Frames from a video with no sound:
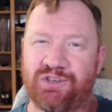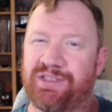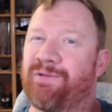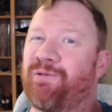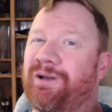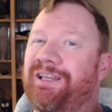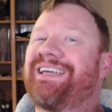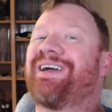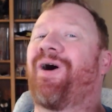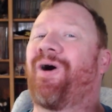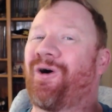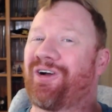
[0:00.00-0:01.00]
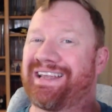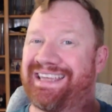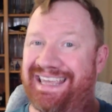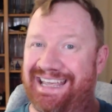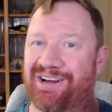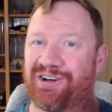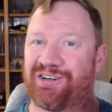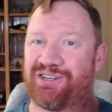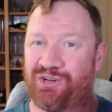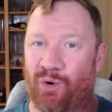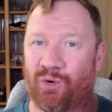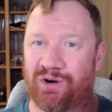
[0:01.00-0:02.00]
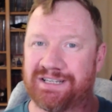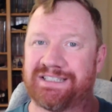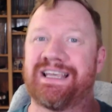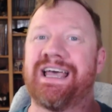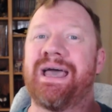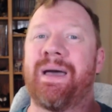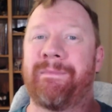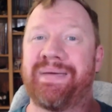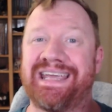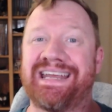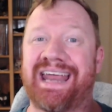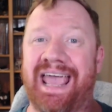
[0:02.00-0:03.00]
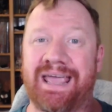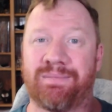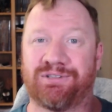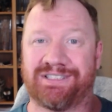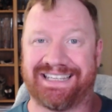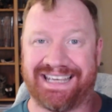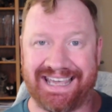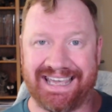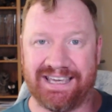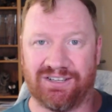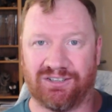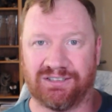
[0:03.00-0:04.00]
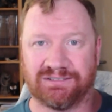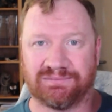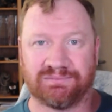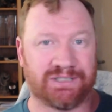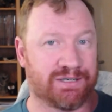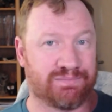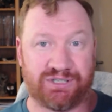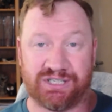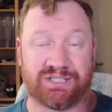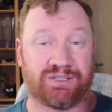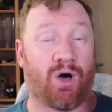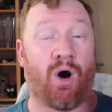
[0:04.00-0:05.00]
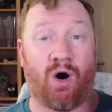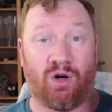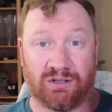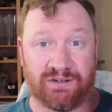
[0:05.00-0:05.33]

they really are geared towards being able to heal, just all